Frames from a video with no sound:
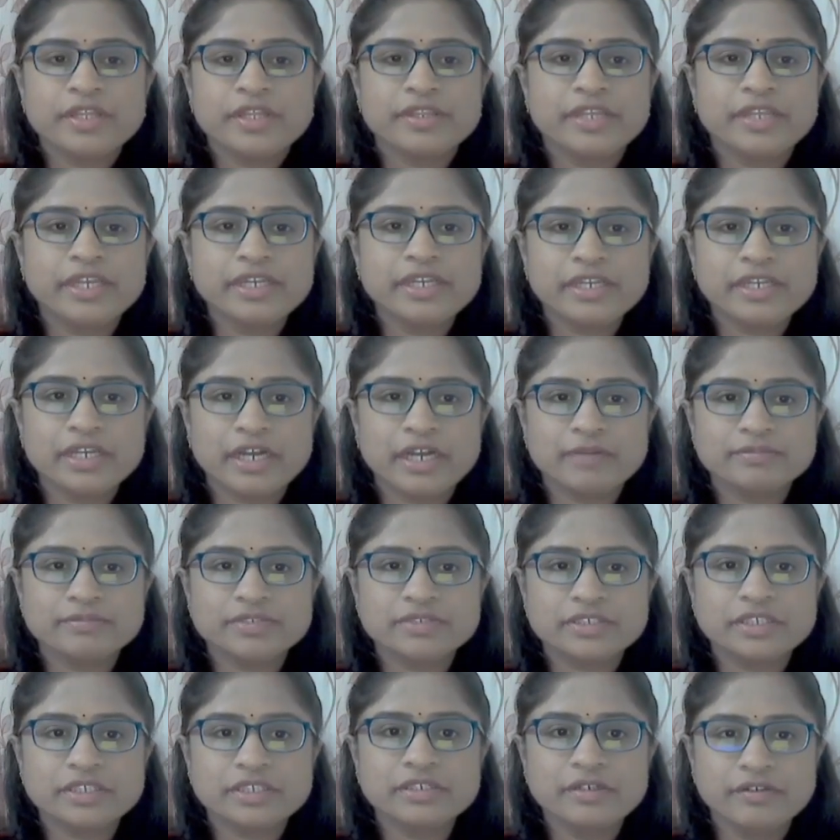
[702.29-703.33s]
Then
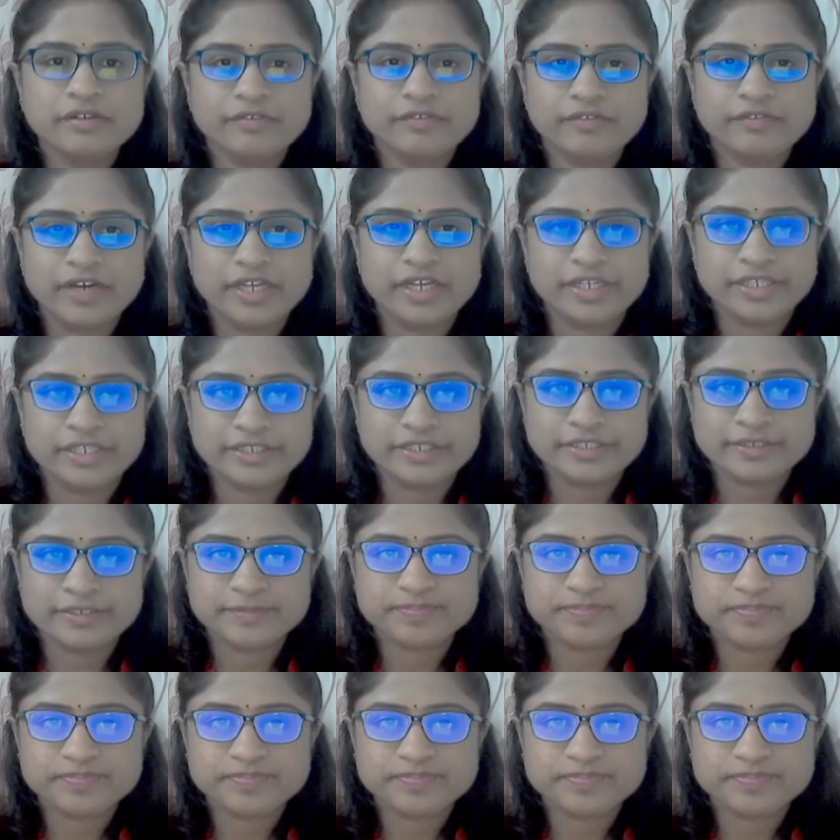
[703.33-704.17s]
comes the pharynx.